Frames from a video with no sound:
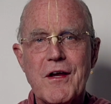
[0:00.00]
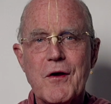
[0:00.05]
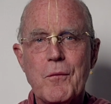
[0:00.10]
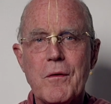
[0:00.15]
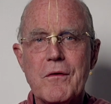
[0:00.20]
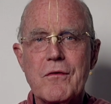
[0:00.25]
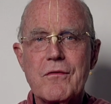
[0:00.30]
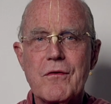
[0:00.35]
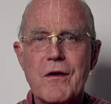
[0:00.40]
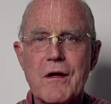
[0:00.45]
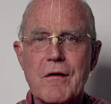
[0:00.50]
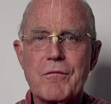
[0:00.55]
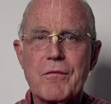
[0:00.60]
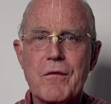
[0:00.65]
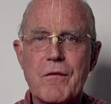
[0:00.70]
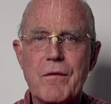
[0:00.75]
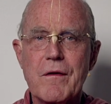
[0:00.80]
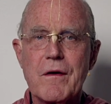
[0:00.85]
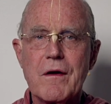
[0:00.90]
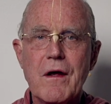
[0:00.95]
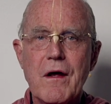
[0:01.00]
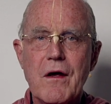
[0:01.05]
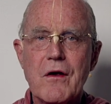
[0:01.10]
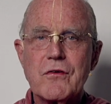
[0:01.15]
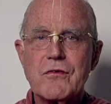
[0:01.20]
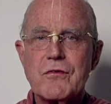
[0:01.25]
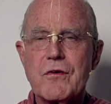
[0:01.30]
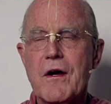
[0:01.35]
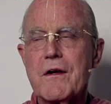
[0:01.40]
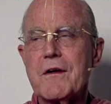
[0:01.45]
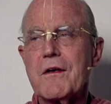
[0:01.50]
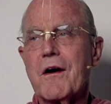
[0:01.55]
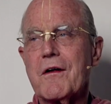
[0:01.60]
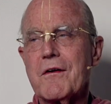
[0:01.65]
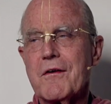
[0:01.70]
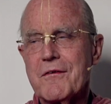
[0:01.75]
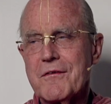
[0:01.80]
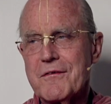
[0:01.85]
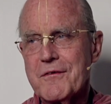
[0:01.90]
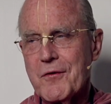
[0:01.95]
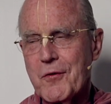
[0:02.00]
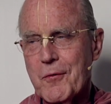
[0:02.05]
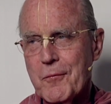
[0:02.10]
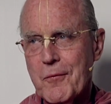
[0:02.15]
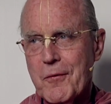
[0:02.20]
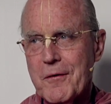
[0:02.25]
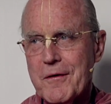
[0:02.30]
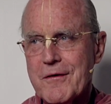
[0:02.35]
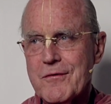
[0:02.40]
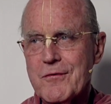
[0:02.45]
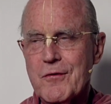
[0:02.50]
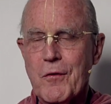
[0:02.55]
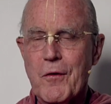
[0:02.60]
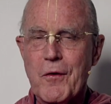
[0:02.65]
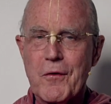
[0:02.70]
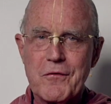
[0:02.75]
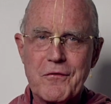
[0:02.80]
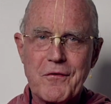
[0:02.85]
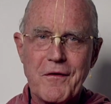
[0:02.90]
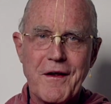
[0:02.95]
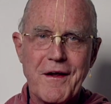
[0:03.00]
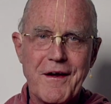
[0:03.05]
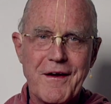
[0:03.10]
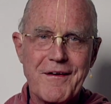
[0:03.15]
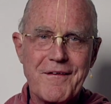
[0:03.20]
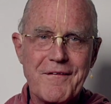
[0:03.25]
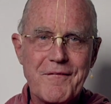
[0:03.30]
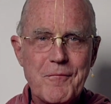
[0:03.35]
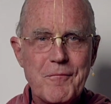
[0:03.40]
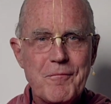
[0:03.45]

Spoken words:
he would sing for the Shayana ceremony. So there's the 8.